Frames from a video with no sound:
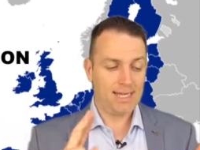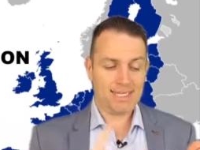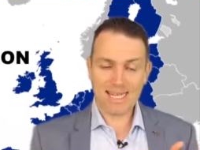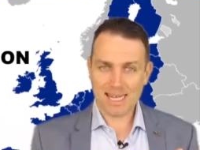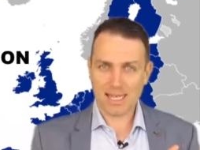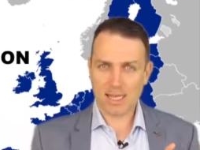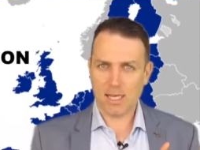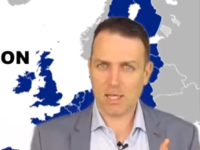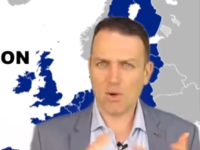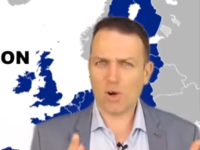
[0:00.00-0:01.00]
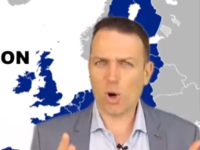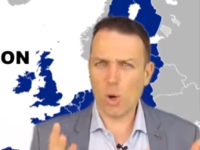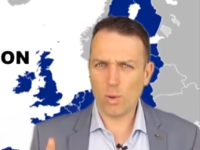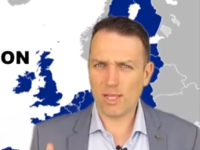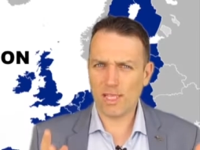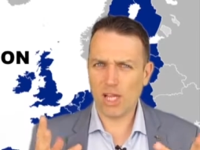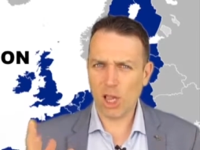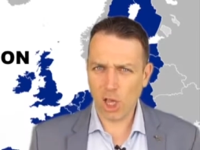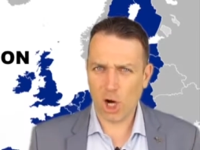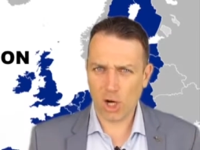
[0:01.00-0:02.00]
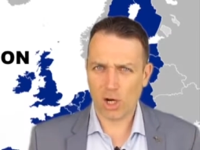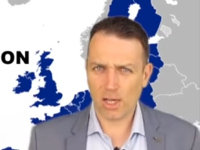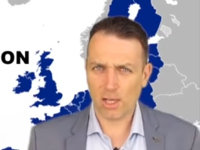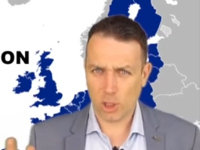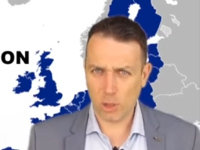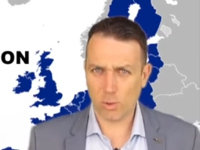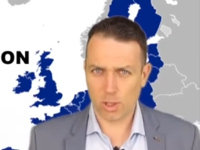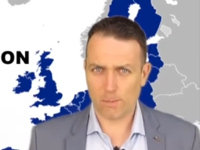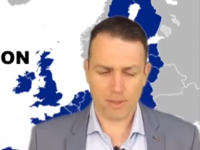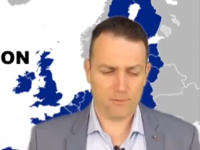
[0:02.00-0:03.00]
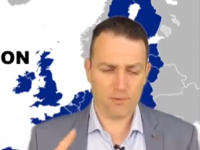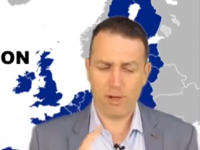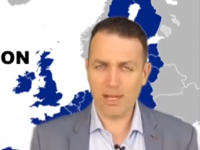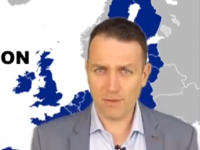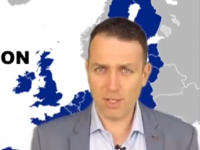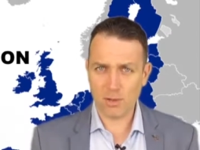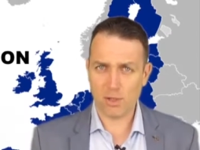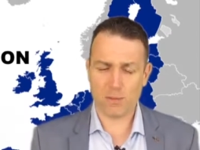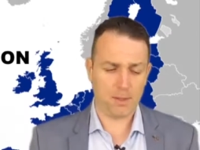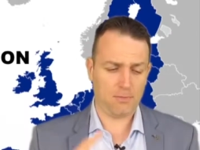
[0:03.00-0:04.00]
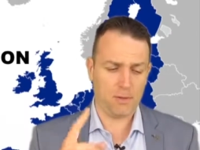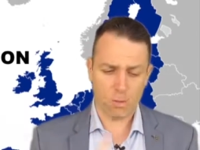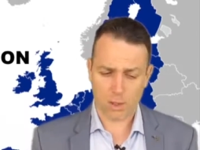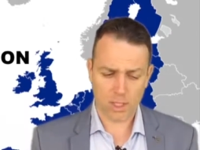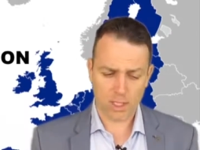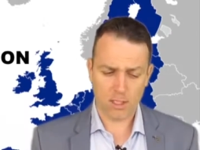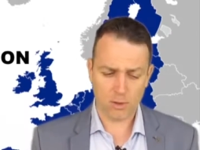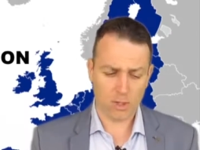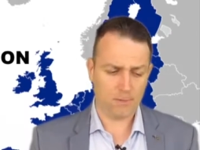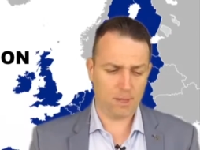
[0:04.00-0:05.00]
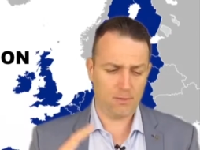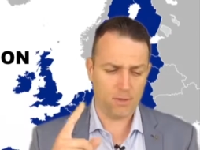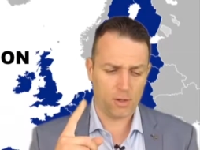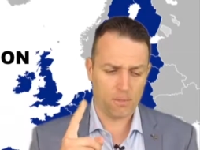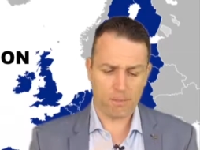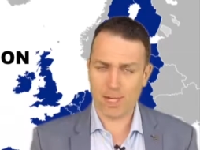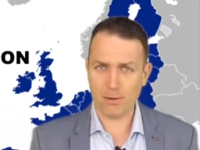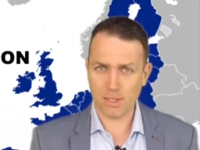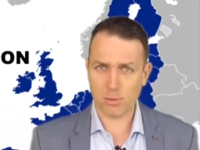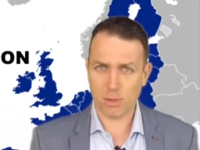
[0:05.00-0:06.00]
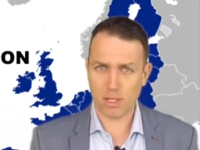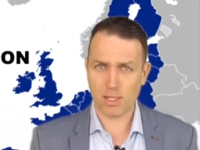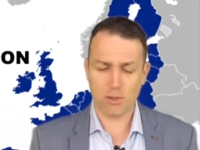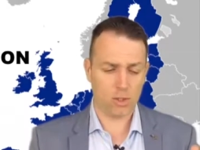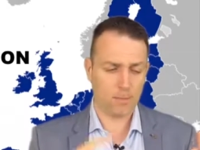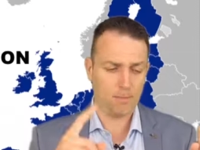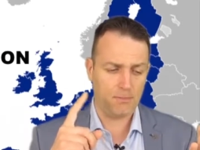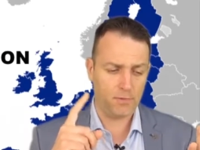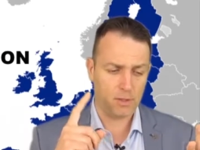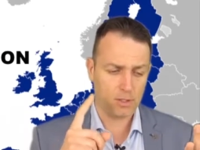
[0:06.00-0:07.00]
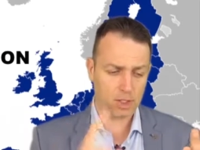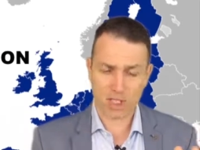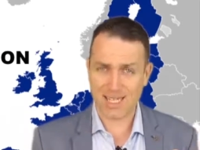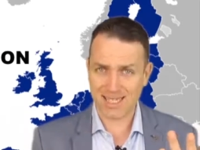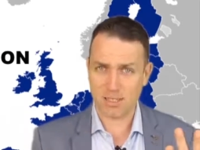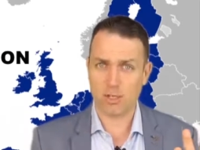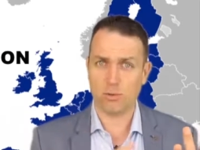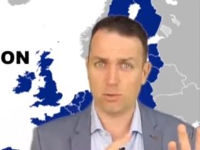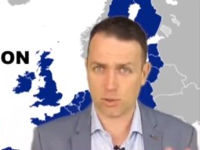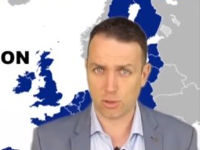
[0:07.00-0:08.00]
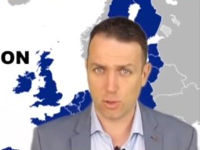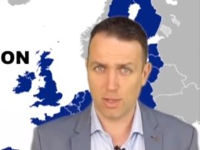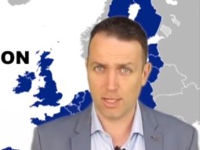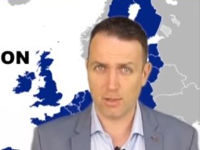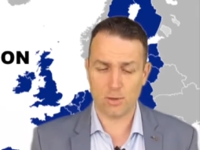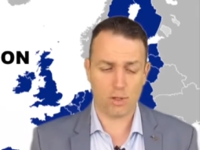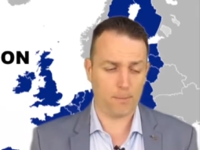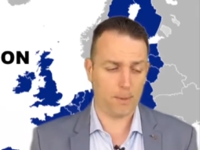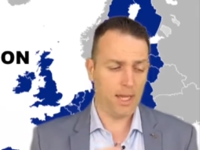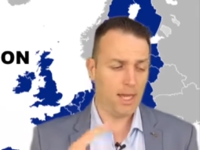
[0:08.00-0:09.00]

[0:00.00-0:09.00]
Secondly, you are already long Europe. If you live in Europe, if you work in Europe, if your parents work in Europe, if your kids go to school in Europe,